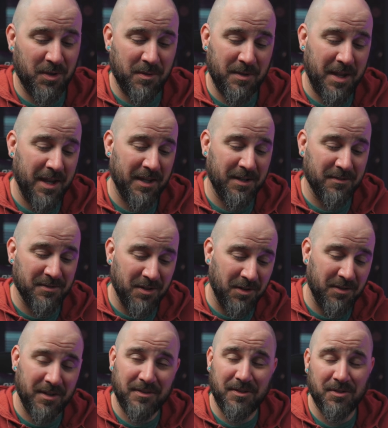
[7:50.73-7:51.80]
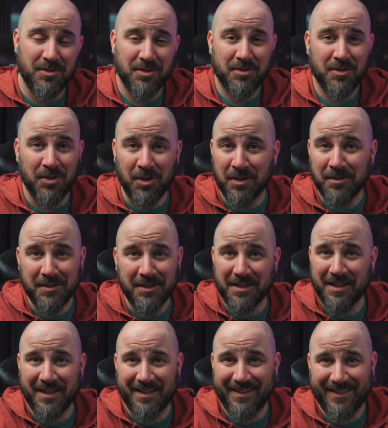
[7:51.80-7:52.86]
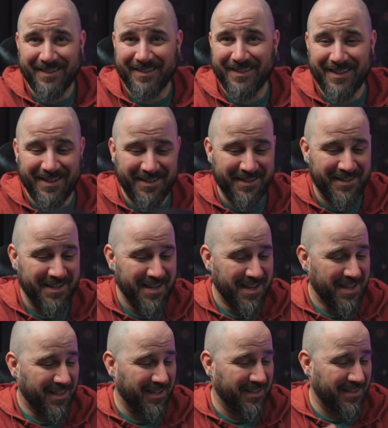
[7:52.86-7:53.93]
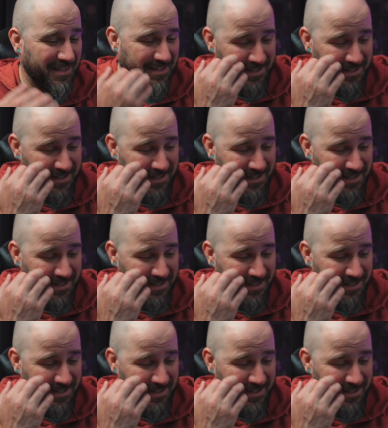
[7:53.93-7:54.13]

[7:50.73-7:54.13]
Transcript: The negatives are that they're just good. Like,